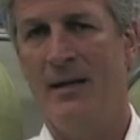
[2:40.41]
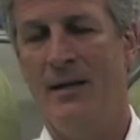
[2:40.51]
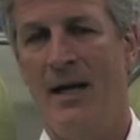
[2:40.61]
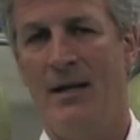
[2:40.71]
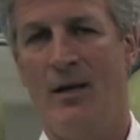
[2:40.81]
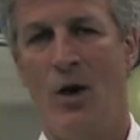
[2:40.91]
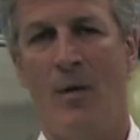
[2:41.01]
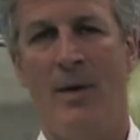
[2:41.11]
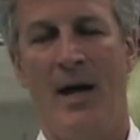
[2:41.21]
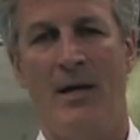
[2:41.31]
in that the
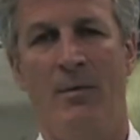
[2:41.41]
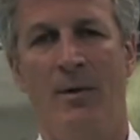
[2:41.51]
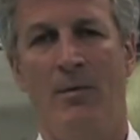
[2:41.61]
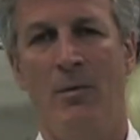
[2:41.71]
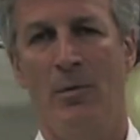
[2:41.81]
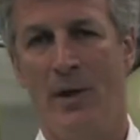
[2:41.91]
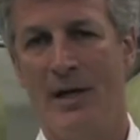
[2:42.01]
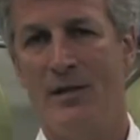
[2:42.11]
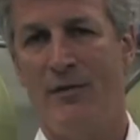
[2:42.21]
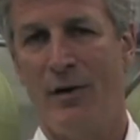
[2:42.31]
carbon had to be
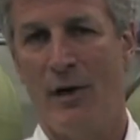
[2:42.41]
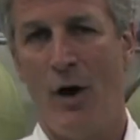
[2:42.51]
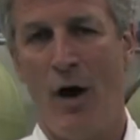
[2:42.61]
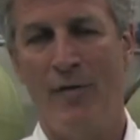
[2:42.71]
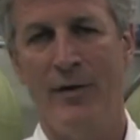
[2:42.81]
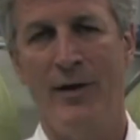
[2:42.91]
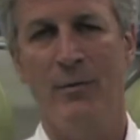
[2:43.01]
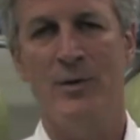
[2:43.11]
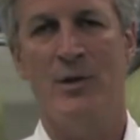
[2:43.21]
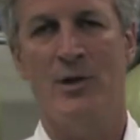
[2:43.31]
replaced fairly often.
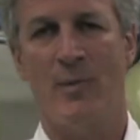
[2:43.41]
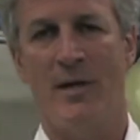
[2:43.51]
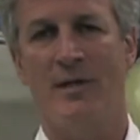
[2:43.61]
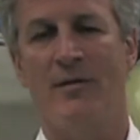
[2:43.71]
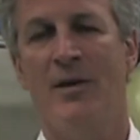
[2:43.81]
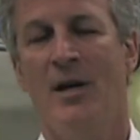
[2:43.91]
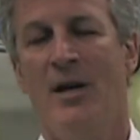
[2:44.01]
It was expensive.